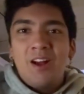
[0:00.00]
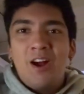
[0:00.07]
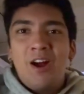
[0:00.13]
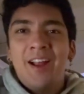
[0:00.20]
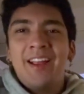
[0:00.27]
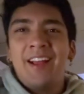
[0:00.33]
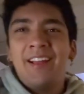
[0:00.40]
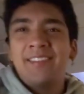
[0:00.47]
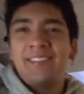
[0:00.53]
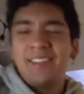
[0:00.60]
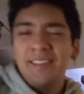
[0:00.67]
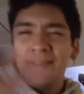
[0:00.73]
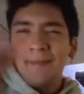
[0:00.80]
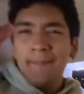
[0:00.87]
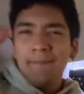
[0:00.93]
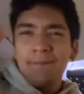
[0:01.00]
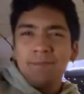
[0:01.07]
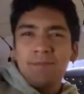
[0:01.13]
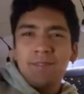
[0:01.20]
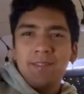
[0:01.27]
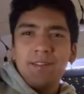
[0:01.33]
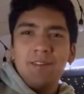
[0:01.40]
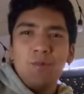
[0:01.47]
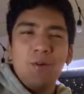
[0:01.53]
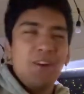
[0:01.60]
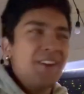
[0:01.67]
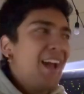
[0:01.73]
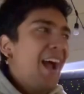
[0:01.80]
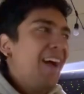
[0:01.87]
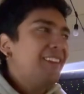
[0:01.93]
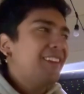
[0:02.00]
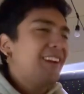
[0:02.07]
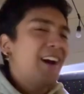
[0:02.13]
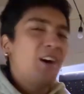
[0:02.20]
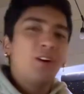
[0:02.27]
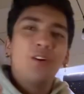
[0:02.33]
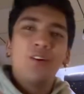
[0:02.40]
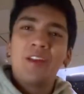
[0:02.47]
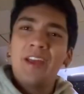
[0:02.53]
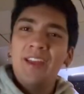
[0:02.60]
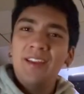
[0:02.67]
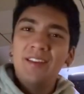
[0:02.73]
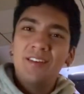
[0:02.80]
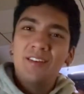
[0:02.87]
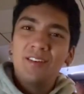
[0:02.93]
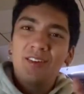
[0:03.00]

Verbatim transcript: Alright guys, we're gonna act it out, okay?